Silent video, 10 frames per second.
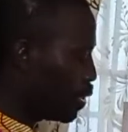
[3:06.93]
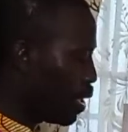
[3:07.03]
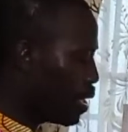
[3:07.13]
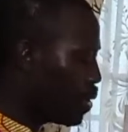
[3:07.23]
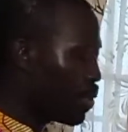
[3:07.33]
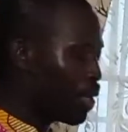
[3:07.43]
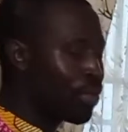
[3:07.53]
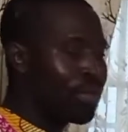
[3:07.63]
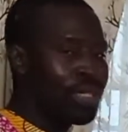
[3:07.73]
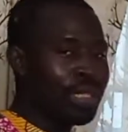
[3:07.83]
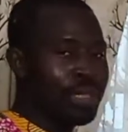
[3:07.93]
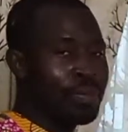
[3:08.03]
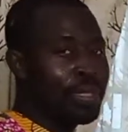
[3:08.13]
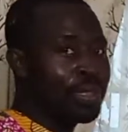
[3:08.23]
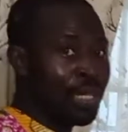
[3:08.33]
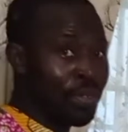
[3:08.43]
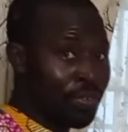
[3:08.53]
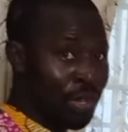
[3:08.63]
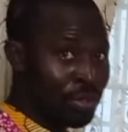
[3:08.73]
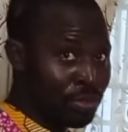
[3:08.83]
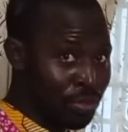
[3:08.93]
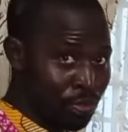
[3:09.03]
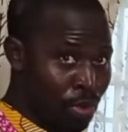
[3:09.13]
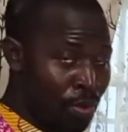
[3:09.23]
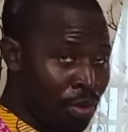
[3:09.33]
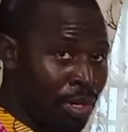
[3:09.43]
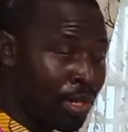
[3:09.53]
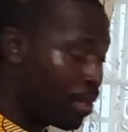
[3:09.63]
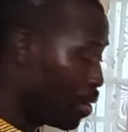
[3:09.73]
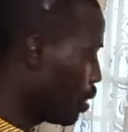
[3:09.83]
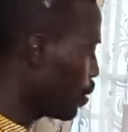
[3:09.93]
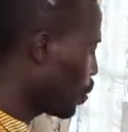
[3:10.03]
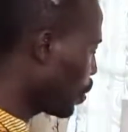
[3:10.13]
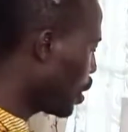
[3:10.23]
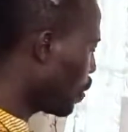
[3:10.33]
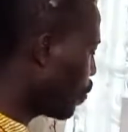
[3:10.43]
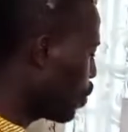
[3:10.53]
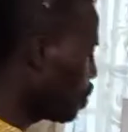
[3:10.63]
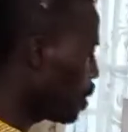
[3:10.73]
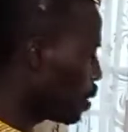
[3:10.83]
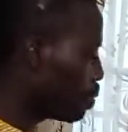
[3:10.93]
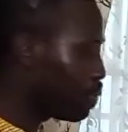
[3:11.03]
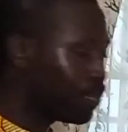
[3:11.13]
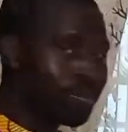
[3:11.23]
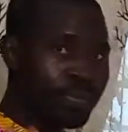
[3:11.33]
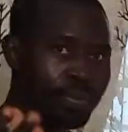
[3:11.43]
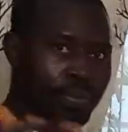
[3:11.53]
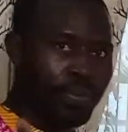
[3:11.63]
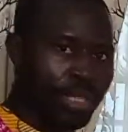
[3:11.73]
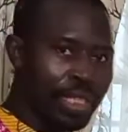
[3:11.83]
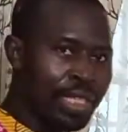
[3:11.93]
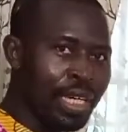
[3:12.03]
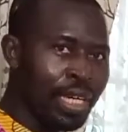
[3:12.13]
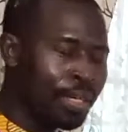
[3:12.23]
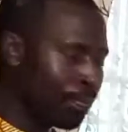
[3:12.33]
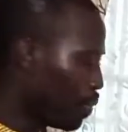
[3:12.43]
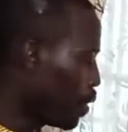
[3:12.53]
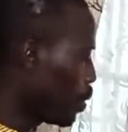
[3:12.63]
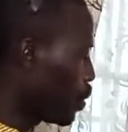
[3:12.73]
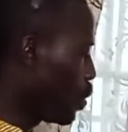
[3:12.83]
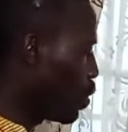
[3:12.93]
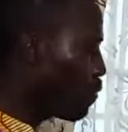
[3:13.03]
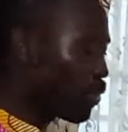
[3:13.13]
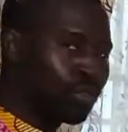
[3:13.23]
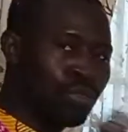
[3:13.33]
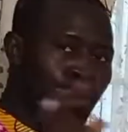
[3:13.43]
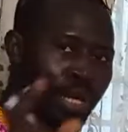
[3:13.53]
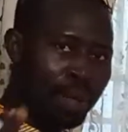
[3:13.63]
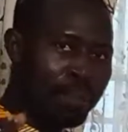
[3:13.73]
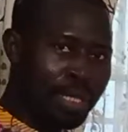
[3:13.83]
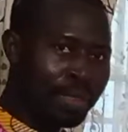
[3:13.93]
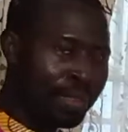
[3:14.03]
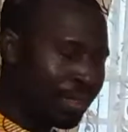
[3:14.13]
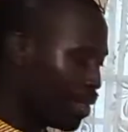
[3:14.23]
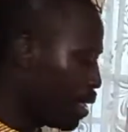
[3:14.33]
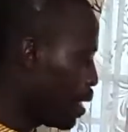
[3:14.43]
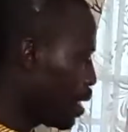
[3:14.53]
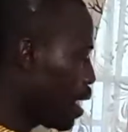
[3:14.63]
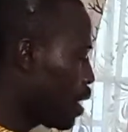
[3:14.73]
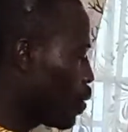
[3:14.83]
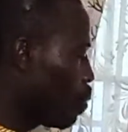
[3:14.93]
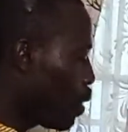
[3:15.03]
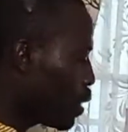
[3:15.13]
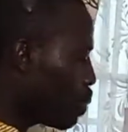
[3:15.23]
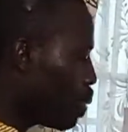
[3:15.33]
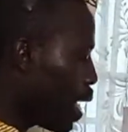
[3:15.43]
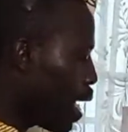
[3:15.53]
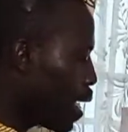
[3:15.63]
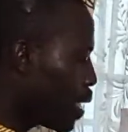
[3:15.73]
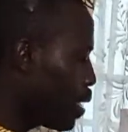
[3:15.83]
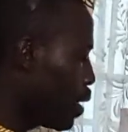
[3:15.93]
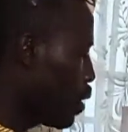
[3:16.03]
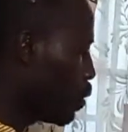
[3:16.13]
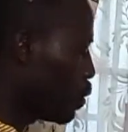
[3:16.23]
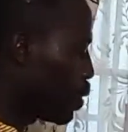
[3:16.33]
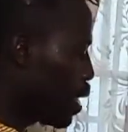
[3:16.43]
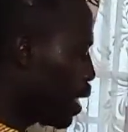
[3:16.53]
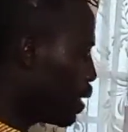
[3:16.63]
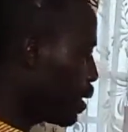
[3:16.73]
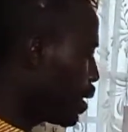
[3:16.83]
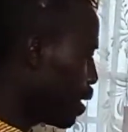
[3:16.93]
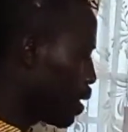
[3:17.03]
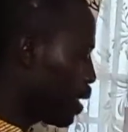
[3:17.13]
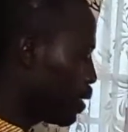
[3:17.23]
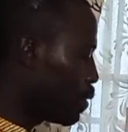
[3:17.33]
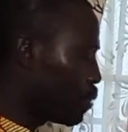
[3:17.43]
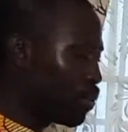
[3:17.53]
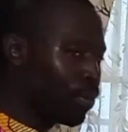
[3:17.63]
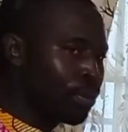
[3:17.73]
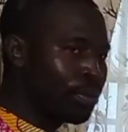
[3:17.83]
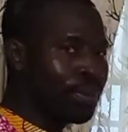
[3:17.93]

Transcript: and then we are going to get a big zero very soon. Don't worry. So just follow me. Here, you look for two numbers that you multiply to get 32.